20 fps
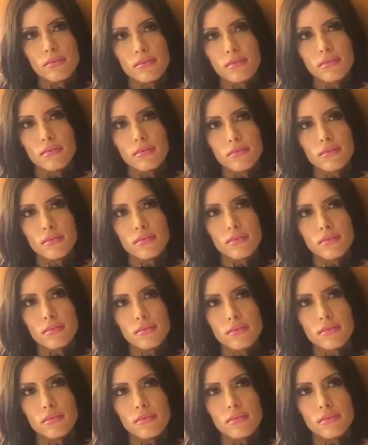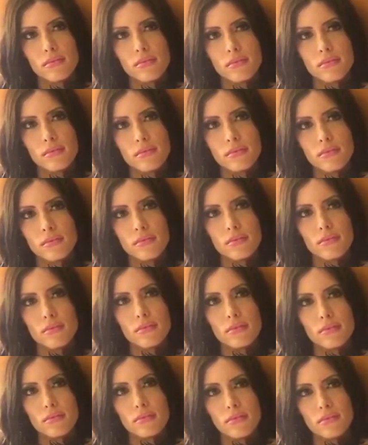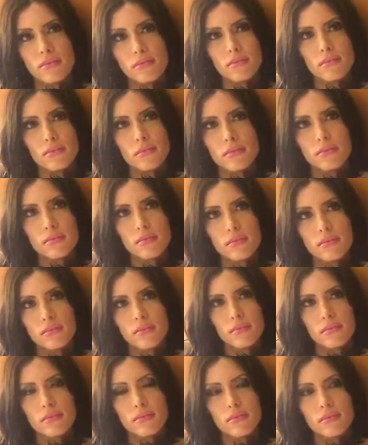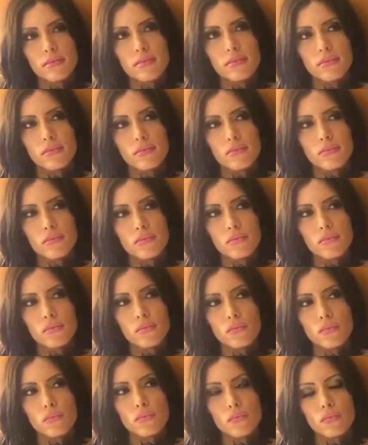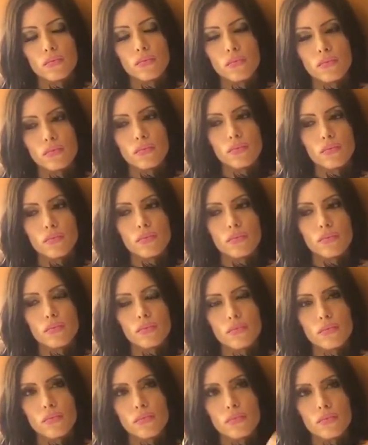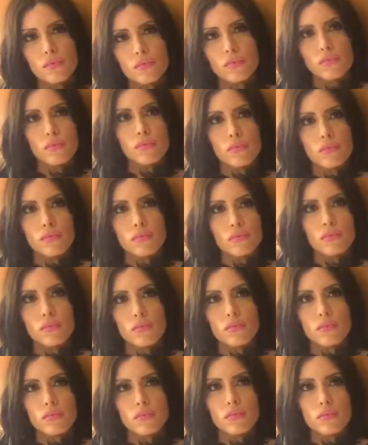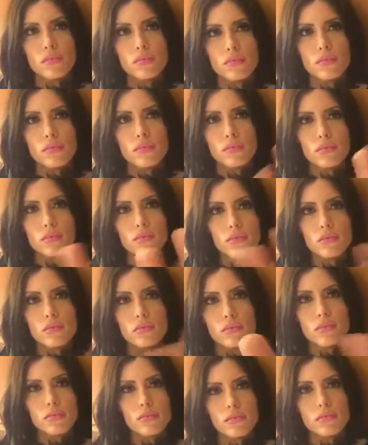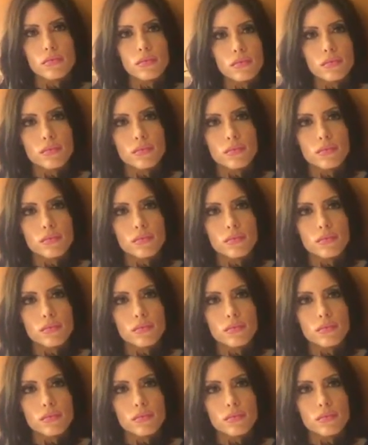The person shown says nothing.